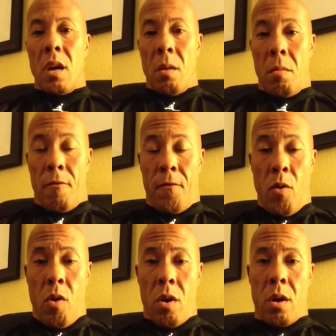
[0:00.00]

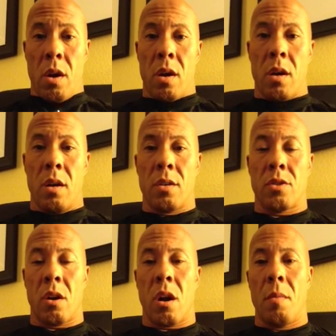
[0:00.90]
before I
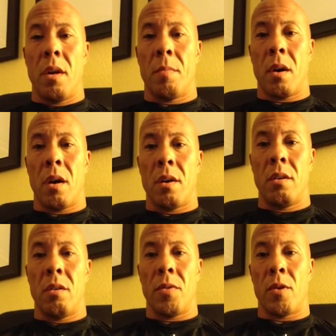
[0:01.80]
start carving up on
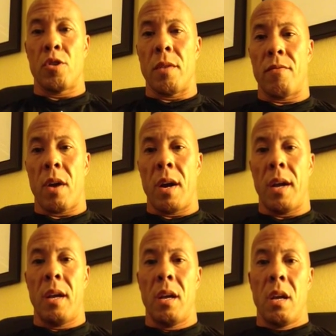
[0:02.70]
Thursday,
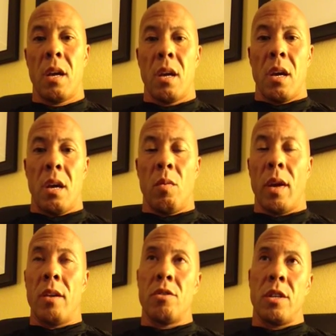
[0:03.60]
Friday, and what I
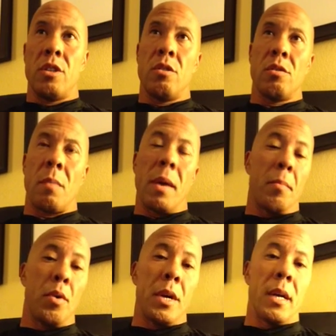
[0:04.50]
usually do is I make
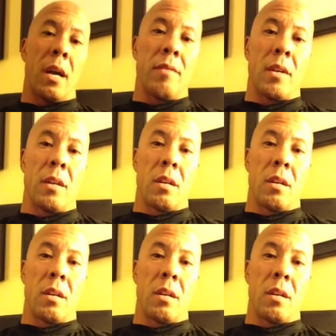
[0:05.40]
pudding out of it.